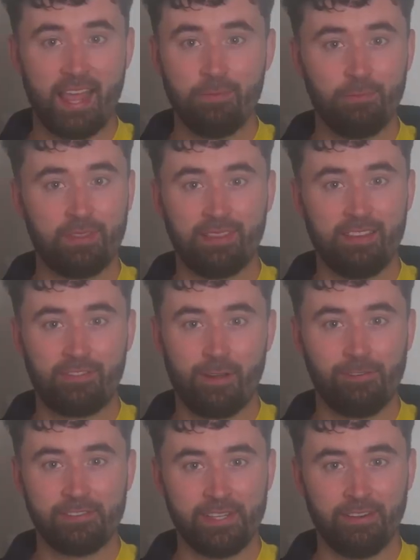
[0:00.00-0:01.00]
aim with LIV
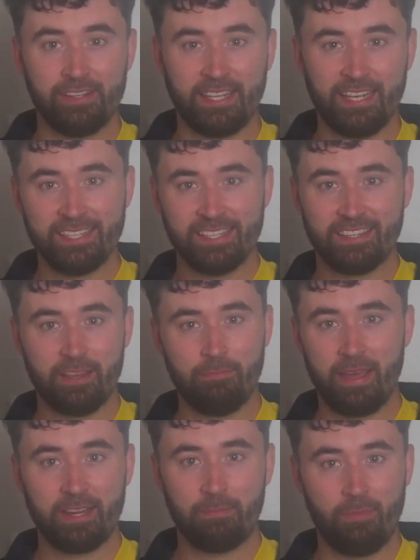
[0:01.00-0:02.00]
Golf series isn't to
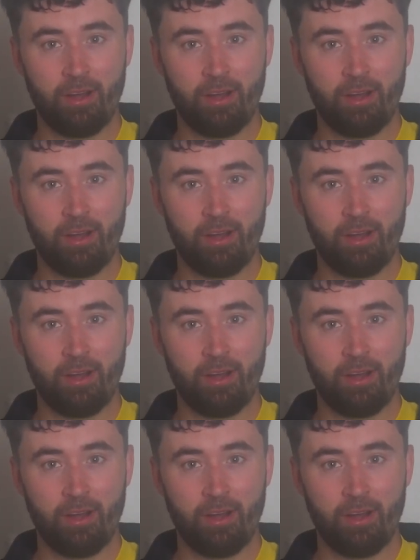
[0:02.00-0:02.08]
make